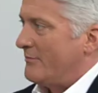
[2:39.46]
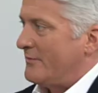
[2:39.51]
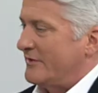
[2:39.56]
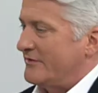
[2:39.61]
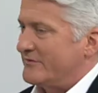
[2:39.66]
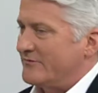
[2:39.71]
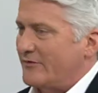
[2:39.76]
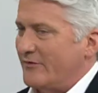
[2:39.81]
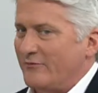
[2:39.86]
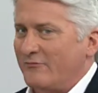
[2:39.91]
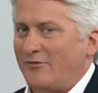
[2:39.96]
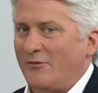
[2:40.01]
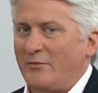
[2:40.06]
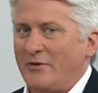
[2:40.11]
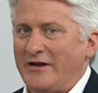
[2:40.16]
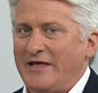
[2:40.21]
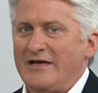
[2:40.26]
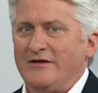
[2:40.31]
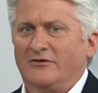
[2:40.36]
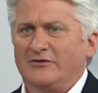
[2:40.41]
mean, for, from
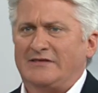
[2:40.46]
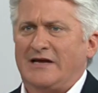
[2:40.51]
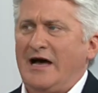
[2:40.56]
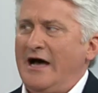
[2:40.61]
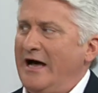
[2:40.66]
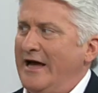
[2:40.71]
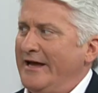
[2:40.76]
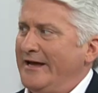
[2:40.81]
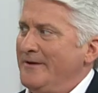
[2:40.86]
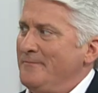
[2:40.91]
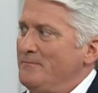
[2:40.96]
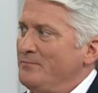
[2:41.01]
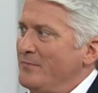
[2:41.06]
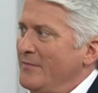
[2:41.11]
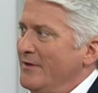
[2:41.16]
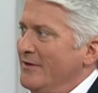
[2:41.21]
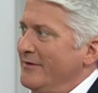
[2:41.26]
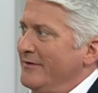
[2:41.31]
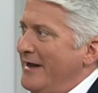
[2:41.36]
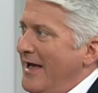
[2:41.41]
an eagle's eye
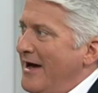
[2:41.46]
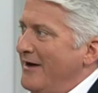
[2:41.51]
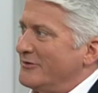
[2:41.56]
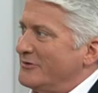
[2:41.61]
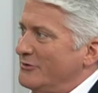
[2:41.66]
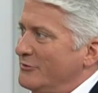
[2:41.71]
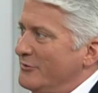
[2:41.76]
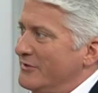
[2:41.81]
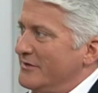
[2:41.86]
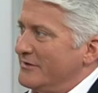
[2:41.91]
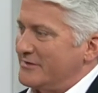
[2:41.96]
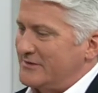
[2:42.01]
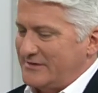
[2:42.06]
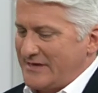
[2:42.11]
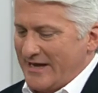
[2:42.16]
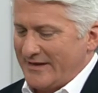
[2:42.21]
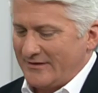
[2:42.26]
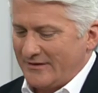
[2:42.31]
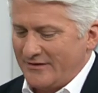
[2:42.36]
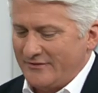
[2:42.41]
now to a
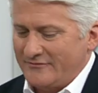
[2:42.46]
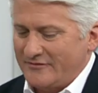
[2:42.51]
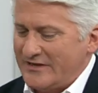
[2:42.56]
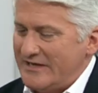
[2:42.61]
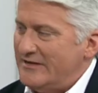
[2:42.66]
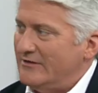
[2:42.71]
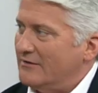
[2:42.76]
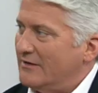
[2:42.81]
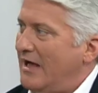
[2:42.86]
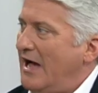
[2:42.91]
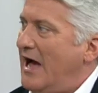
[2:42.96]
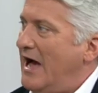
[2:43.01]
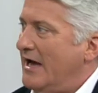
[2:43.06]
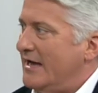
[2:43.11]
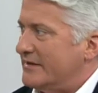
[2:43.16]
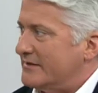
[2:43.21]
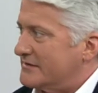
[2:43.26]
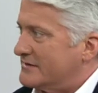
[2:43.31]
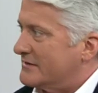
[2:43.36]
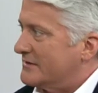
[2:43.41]
set of eagle
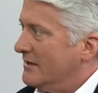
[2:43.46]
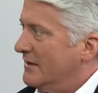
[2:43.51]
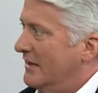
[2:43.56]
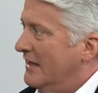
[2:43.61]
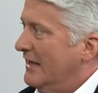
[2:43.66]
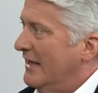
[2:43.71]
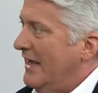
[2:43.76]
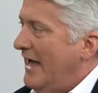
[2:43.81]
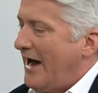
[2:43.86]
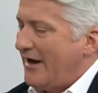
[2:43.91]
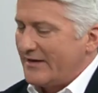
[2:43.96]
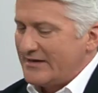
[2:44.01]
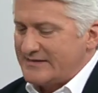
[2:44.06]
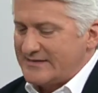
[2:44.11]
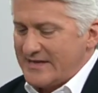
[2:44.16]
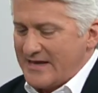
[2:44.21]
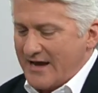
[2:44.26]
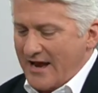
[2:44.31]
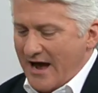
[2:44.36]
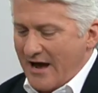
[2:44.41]
eyes. How does
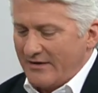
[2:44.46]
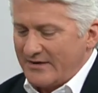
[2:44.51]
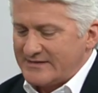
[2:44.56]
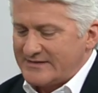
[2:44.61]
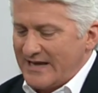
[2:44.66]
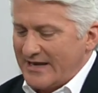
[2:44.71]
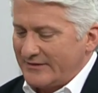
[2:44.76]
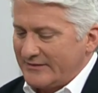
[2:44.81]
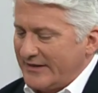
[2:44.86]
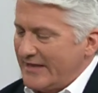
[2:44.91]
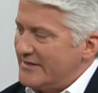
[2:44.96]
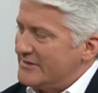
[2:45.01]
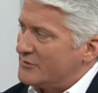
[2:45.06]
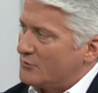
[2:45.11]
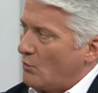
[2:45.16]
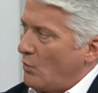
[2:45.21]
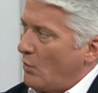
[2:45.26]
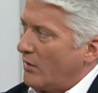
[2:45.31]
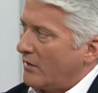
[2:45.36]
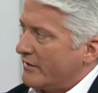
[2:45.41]
that, how does that lens
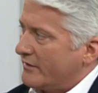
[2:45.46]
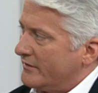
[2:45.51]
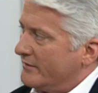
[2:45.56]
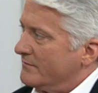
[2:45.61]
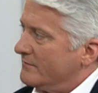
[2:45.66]
work?